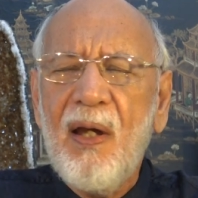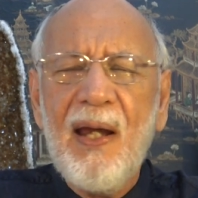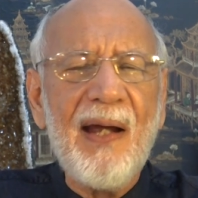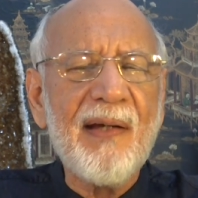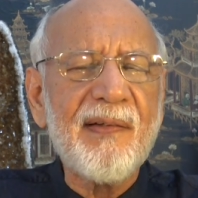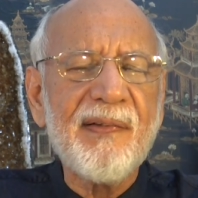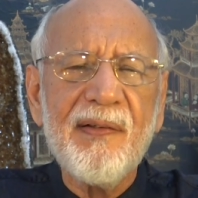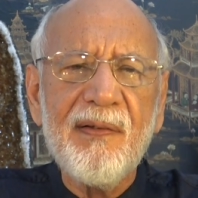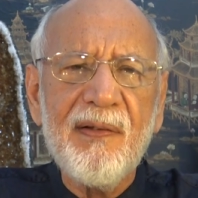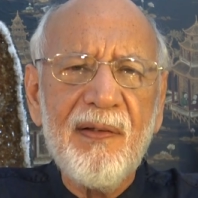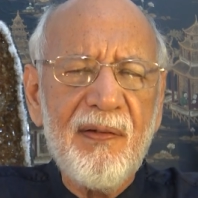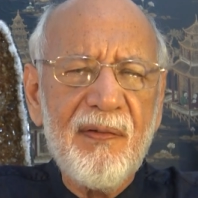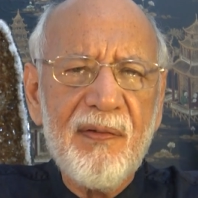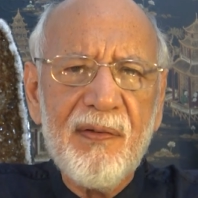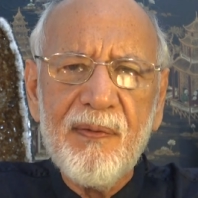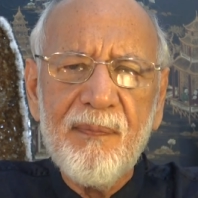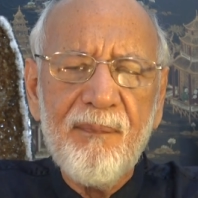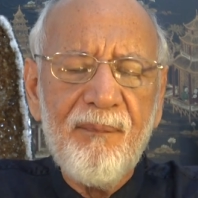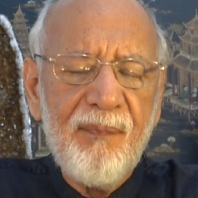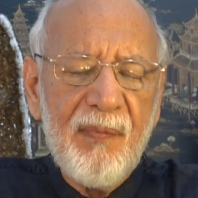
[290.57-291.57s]

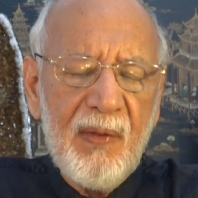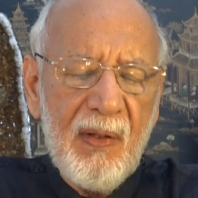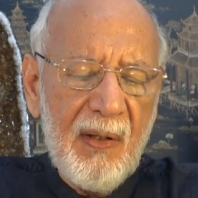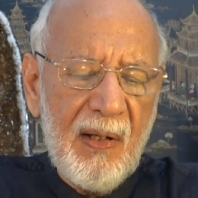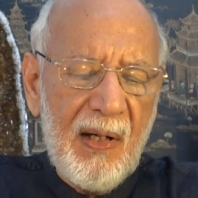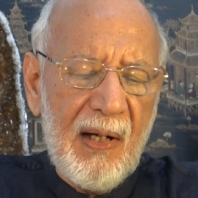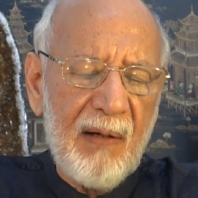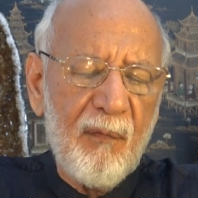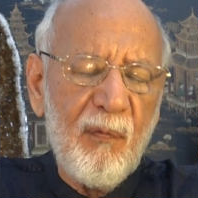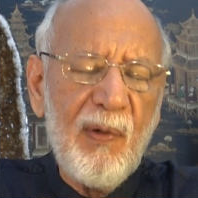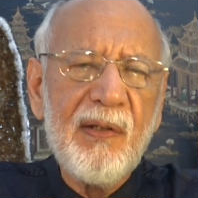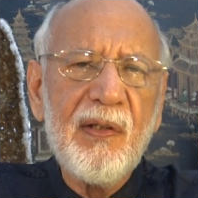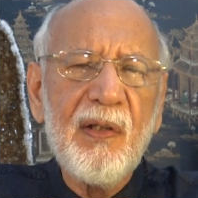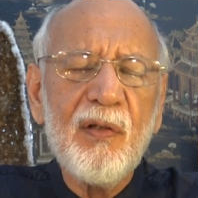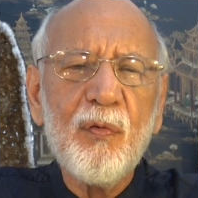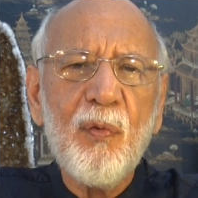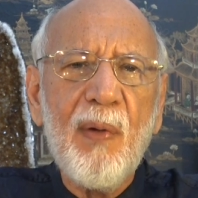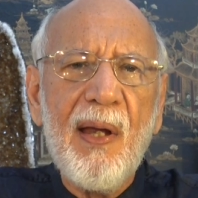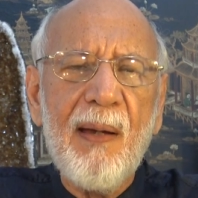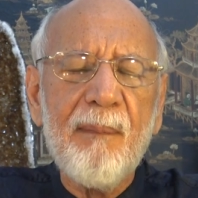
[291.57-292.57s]
accidents are
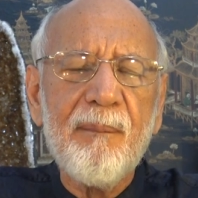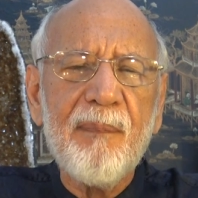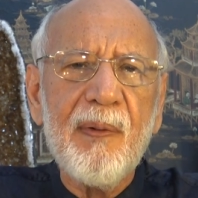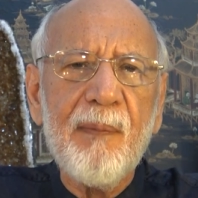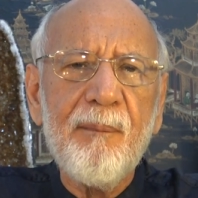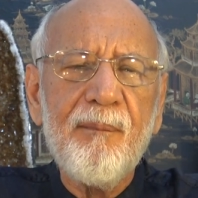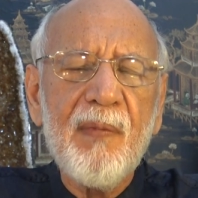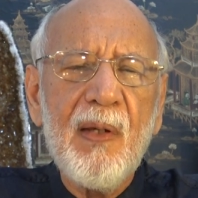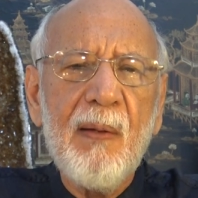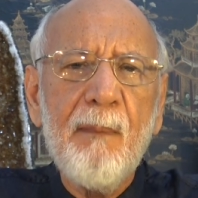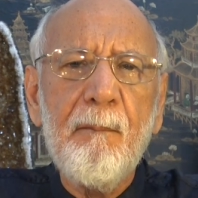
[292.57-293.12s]
waiting to happen.